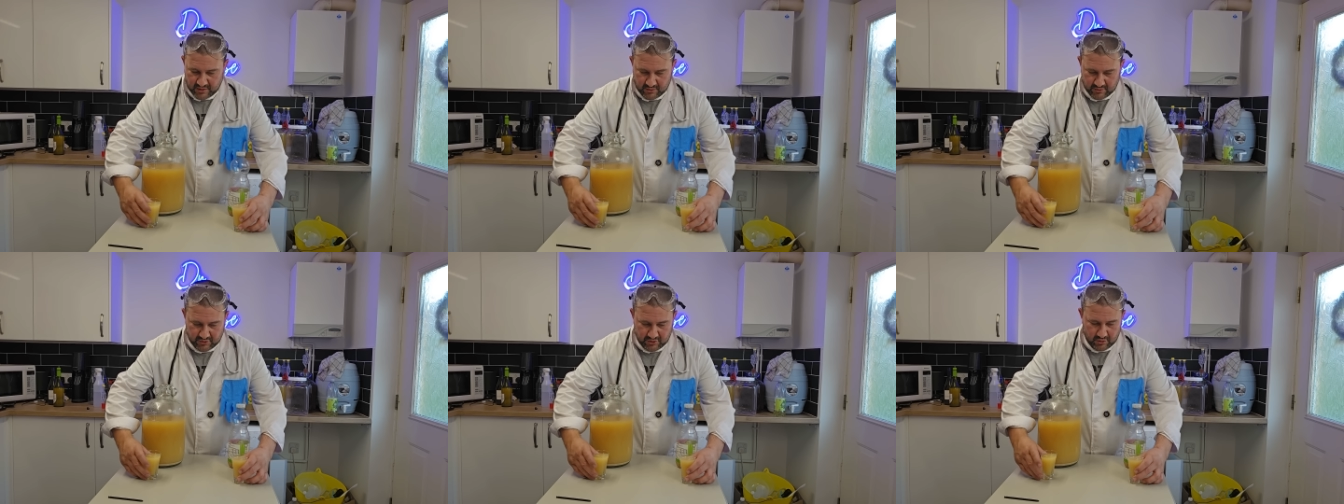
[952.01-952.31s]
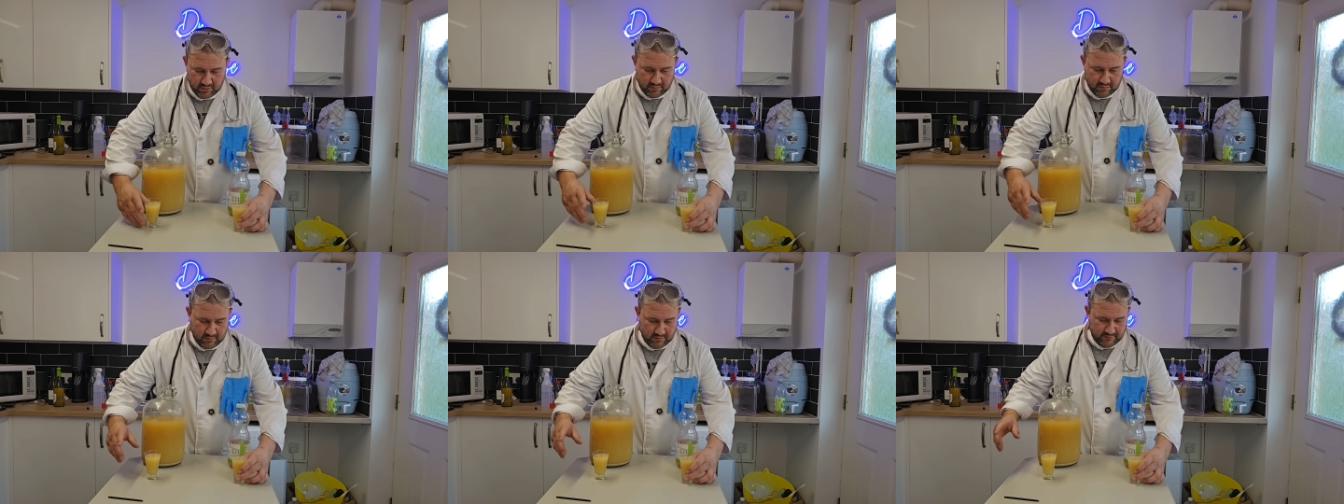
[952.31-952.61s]

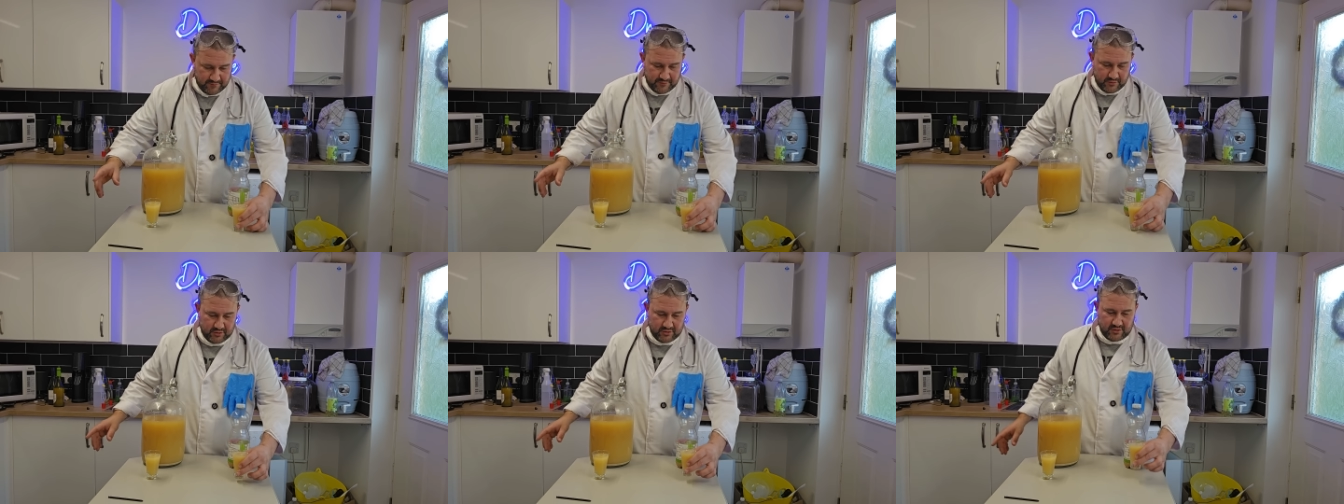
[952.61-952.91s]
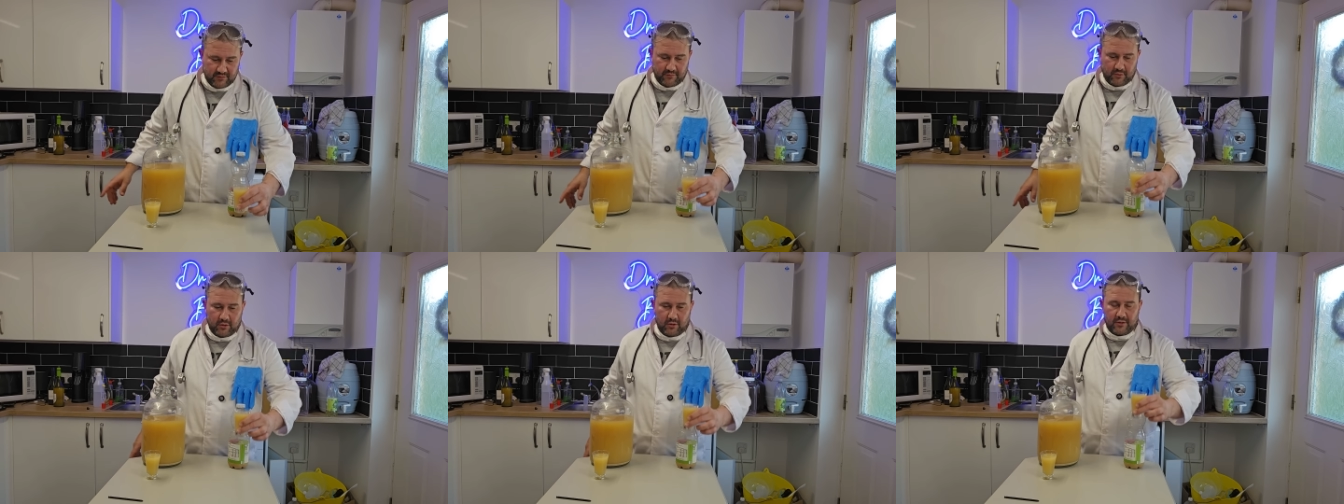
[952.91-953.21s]
So,
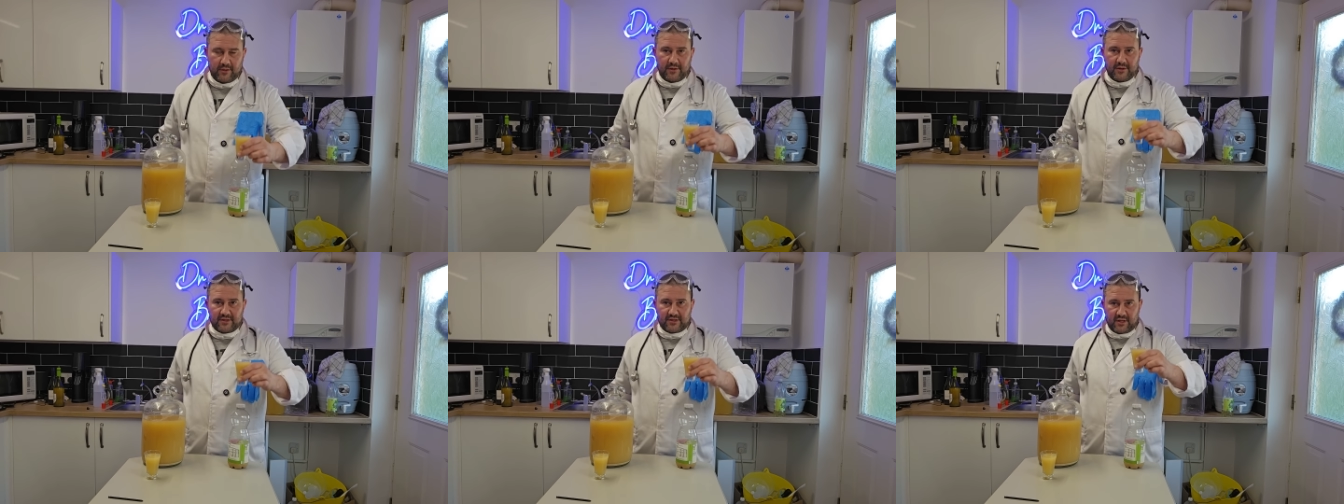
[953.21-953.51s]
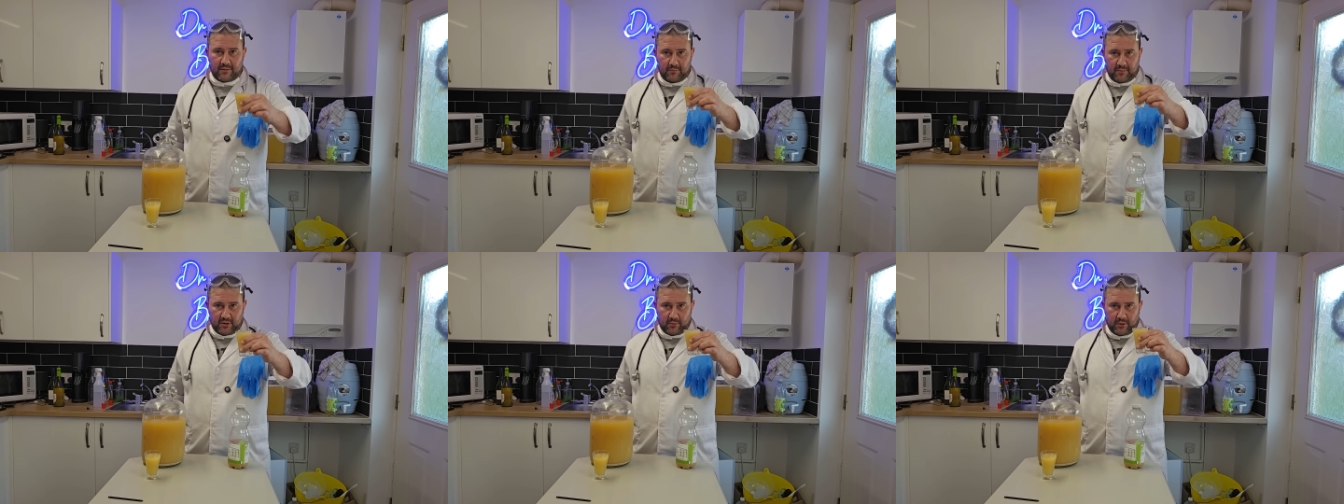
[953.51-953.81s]
first of all, the
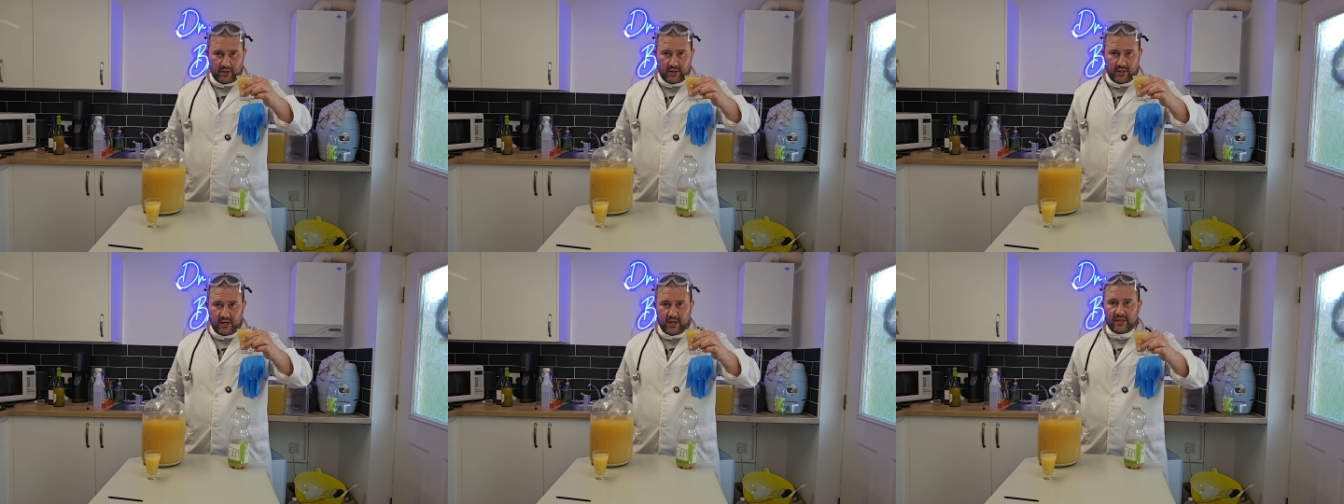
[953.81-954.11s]
simple one.